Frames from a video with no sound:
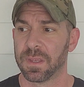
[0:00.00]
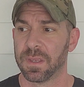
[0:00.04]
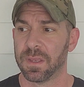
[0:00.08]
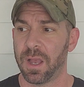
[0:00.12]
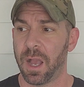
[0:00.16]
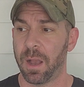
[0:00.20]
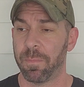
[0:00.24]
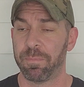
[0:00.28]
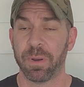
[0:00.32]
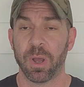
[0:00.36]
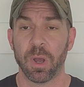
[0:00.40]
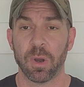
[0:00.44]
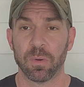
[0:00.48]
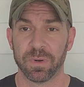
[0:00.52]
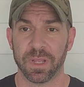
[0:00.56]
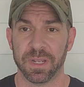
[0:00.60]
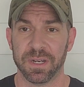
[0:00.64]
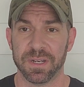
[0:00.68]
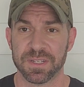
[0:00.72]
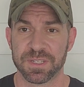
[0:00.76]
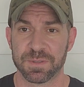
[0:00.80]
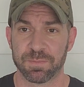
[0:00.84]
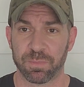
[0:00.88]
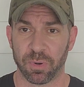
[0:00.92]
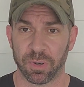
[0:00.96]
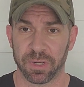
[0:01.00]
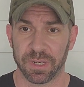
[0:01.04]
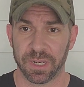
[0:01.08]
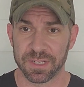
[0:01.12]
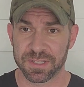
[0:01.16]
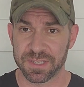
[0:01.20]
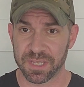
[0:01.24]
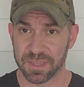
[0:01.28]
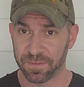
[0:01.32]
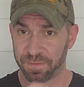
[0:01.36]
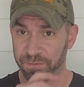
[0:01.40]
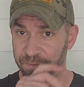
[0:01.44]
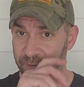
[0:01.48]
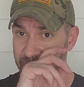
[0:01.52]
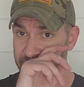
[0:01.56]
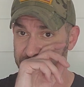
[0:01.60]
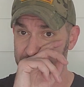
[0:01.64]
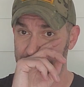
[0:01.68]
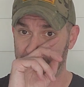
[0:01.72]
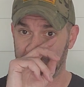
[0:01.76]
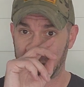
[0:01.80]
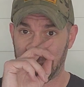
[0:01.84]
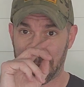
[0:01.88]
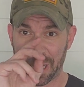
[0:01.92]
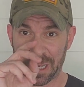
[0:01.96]
opponent is bringing to the
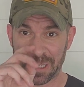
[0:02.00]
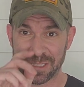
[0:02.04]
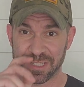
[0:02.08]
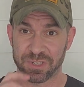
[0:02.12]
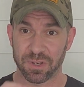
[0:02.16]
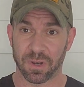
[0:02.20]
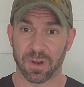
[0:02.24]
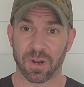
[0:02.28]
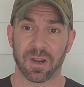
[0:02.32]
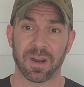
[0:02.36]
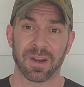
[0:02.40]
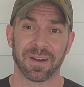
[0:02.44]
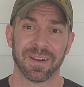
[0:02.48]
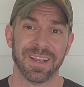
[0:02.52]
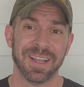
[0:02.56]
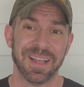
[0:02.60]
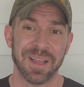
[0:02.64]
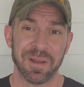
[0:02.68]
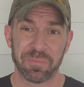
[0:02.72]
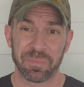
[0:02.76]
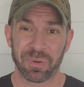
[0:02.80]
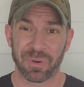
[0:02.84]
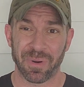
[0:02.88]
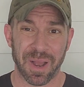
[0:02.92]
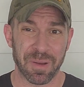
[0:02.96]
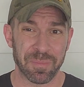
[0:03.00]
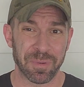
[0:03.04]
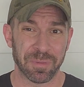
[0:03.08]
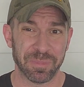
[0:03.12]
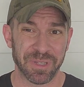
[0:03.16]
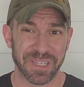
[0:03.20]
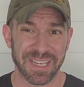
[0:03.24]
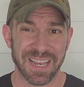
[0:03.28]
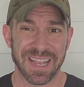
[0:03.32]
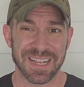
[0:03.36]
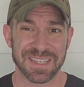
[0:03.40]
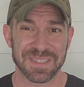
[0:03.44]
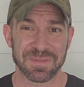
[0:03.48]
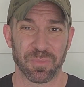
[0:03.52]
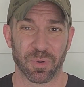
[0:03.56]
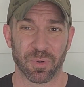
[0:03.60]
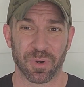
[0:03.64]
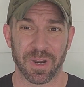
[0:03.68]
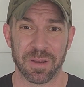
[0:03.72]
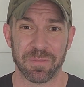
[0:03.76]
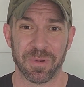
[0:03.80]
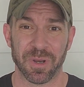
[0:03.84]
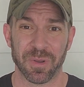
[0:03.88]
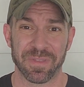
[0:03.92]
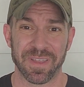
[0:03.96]
fight, but odds are probably has
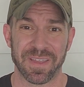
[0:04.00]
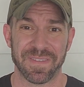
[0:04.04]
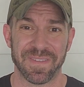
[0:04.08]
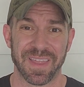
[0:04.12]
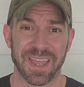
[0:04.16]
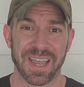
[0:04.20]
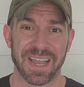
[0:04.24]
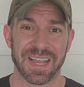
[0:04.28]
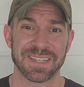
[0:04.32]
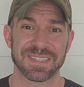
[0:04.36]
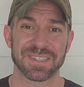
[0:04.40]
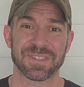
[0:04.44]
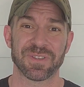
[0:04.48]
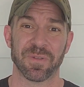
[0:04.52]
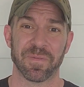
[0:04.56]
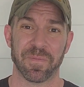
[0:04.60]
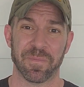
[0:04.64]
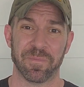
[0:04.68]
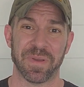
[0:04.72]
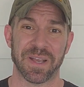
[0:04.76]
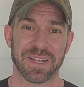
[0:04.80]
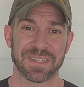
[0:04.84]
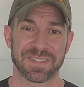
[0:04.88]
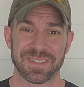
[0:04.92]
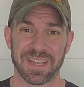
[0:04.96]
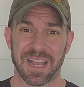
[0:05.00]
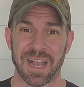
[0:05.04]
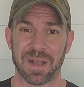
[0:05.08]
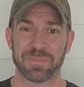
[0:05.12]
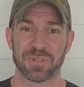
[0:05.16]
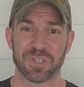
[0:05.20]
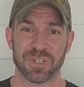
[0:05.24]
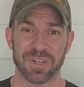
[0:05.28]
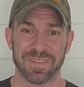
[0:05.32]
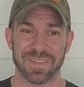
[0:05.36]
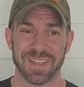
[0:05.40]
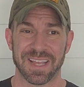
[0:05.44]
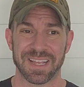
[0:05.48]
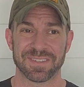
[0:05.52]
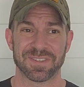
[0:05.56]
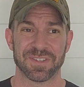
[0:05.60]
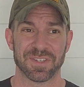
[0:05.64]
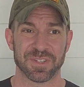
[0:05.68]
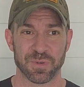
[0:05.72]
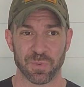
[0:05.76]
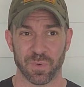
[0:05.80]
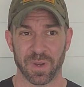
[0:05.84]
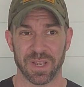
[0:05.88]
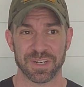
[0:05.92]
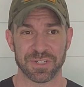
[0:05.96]
more ammo than that. So the best option in that
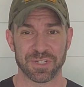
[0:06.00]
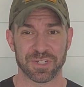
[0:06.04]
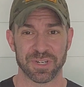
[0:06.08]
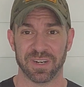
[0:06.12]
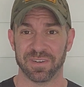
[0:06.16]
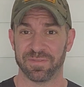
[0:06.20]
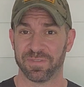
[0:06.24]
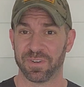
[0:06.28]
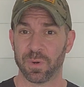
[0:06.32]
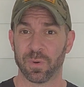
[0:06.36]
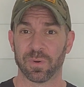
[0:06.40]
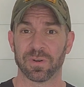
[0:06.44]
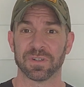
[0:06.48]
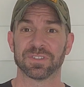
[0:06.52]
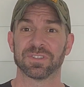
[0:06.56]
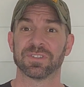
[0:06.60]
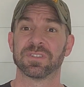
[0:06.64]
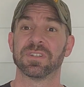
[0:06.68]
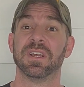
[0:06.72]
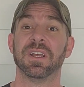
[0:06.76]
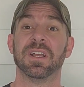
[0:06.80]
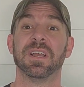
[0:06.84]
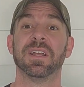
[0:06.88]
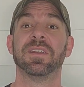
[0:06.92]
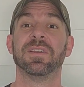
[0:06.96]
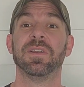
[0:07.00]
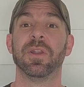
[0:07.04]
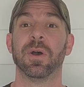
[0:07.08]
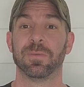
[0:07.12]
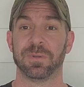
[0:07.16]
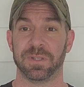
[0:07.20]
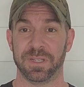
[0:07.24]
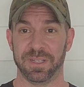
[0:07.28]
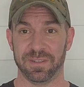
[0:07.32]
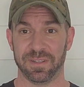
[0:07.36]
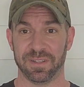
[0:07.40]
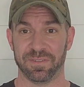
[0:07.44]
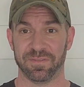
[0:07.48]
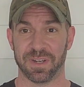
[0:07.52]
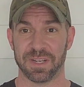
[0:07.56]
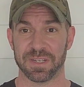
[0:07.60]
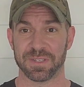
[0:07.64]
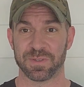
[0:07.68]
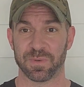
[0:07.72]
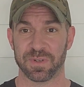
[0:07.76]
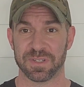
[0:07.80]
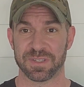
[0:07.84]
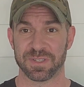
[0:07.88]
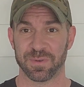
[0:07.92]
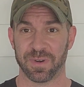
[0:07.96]
situation, and of course, no legal
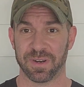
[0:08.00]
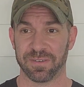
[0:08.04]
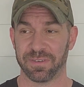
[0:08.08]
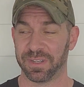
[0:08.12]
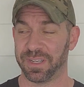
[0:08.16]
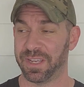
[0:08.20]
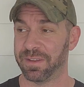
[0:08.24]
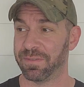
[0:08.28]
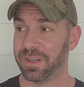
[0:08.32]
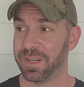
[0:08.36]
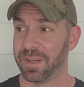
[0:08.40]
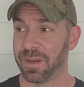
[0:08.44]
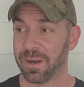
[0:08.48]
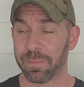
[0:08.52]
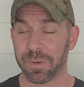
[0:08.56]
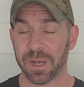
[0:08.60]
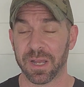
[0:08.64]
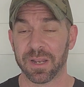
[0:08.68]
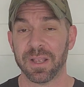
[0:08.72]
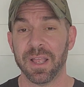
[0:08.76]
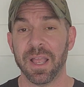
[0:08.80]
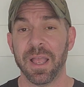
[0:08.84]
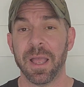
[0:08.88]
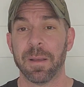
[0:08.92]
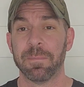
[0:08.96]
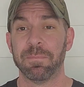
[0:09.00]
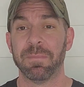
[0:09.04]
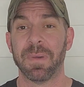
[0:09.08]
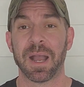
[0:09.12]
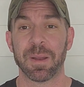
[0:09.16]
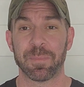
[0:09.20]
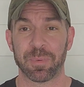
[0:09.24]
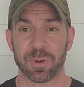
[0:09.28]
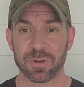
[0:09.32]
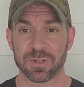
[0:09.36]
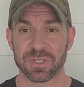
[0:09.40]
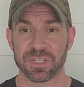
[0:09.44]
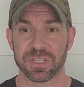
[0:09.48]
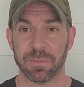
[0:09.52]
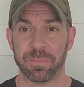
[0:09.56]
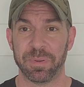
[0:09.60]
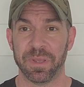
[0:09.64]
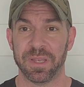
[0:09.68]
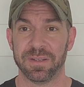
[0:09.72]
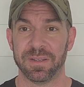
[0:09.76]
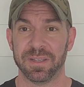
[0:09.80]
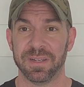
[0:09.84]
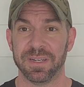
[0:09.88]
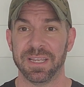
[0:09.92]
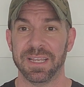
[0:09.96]
advice whatsoever given here, but my personal
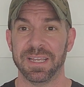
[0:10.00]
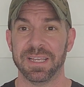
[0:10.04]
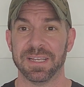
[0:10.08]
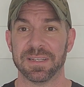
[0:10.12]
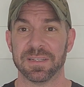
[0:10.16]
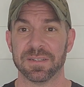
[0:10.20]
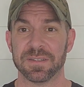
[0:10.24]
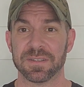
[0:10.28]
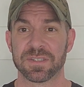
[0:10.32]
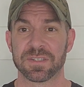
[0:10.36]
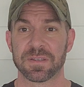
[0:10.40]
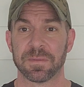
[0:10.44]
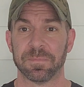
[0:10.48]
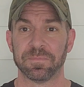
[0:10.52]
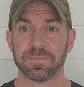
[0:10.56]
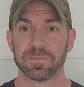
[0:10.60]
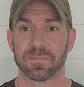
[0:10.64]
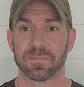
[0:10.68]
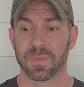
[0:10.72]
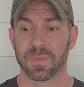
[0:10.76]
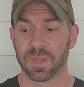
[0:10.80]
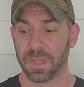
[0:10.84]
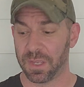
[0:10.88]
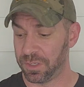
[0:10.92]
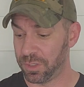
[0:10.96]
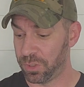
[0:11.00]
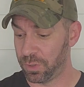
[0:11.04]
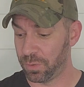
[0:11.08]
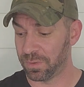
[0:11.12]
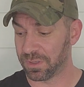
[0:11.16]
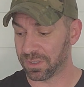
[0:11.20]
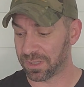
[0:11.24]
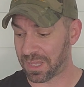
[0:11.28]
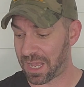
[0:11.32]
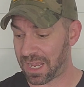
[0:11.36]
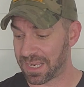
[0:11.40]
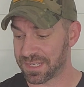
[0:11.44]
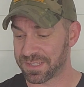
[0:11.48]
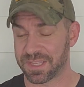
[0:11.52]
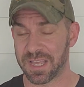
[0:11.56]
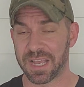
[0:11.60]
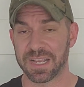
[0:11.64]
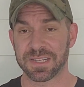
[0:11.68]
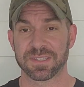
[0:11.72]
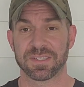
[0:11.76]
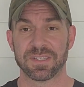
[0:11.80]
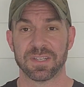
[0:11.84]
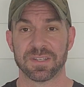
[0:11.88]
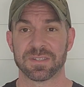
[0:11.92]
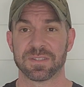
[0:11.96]
opinion is utilize
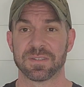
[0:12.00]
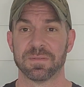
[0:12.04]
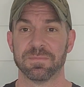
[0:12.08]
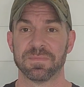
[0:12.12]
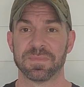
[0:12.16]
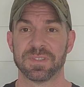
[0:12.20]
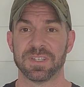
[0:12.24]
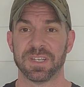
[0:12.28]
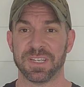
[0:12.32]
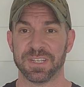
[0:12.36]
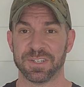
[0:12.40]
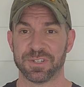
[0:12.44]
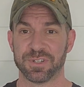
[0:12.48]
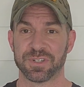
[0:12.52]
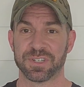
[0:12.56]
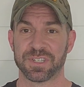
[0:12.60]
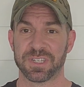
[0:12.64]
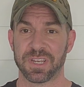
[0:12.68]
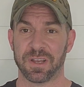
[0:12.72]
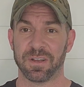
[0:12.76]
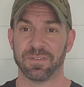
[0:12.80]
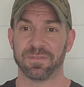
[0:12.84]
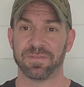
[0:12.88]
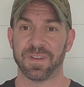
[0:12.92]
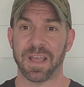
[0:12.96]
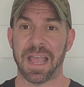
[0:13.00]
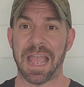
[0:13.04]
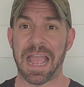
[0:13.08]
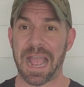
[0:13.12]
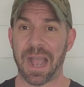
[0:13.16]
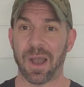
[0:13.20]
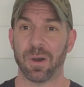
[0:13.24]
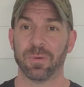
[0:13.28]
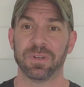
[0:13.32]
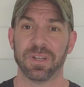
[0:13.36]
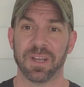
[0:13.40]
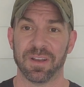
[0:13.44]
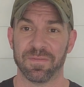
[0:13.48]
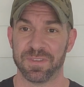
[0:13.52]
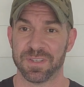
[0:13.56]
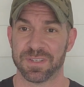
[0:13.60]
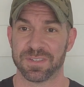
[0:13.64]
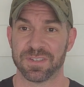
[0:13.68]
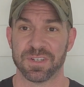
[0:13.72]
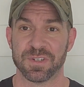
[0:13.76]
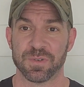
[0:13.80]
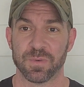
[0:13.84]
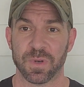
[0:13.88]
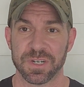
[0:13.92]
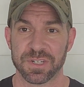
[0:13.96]
that system to get yourself out of the
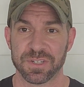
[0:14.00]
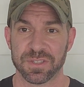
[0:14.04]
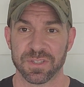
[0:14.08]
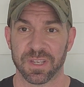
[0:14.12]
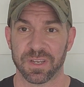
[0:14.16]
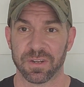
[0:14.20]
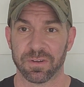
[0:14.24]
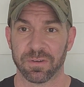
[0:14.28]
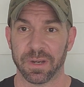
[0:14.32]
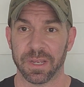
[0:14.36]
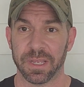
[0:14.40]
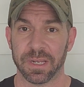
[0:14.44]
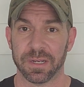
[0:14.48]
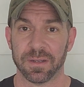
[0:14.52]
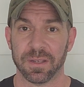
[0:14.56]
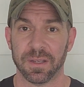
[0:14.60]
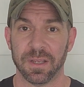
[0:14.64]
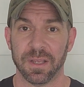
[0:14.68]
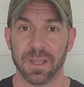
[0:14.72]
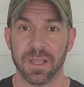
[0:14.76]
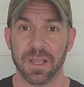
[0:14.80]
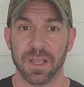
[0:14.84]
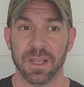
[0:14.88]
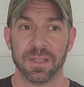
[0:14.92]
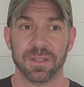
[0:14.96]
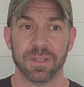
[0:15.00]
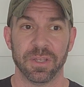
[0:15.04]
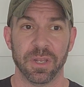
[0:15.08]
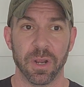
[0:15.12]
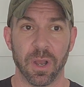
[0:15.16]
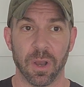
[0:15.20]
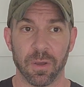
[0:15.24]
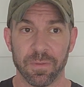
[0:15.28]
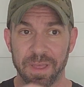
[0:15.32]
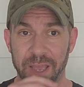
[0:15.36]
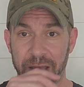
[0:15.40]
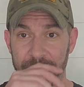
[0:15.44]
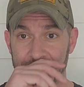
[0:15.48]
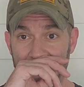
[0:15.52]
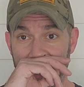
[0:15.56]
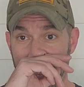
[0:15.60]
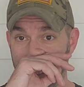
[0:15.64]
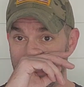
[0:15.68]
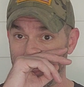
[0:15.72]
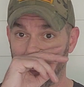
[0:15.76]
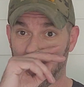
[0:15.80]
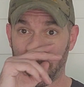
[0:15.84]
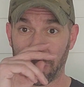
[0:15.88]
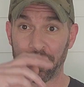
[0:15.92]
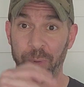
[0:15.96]
situation that you're in.
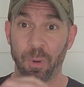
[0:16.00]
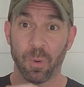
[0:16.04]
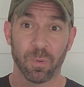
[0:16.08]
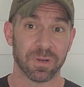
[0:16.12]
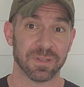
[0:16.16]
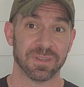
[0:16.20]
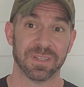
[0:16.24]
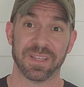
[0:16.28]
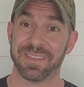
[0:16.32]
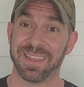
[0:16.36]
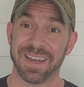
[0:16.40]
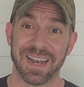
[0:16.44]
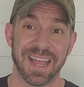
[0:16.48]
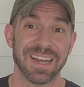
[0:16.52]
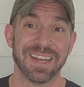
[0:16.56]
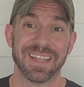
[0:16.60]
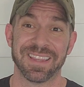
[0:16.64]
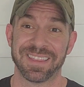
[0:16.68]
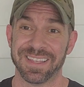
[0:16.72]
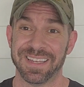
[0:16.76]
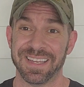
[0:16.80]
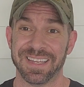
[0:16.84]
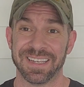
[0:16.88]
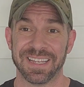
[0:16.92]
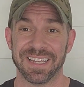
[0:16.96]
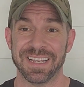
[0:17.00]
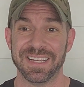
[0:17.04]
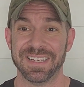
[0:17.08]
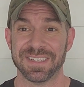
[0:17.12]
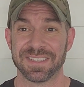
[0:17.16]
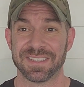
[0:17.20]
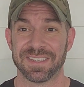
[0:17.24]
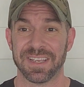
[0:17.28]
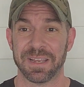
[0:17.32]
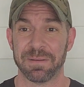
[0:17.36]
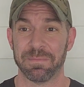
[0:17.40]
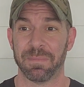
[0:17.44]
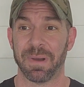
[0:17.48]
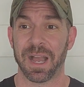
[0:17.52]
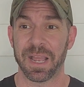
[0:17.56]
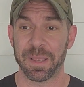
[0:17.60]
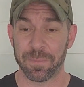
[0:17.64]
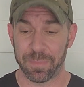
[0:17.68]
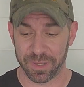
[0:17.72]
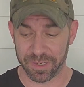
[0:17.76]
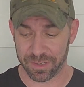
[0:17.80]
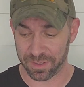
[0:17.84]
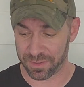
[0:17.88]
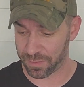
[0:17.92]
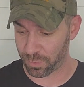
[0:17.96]
That more importantly than anything is, in my
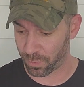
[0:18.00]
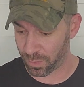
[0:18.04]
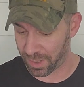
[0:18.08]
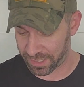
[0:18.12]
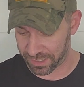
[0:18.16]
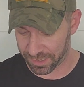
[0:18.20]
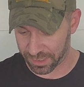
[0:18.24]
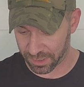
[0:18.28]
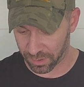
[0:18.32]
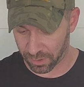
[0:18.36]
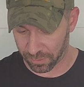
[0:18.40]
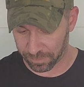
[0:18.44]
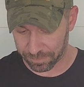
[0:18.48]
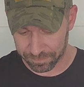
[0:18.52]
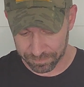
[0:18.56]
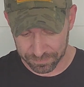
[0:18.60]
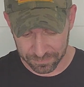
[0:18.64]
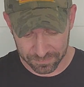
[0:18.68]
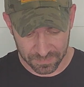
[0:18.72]
opinion, the way to go.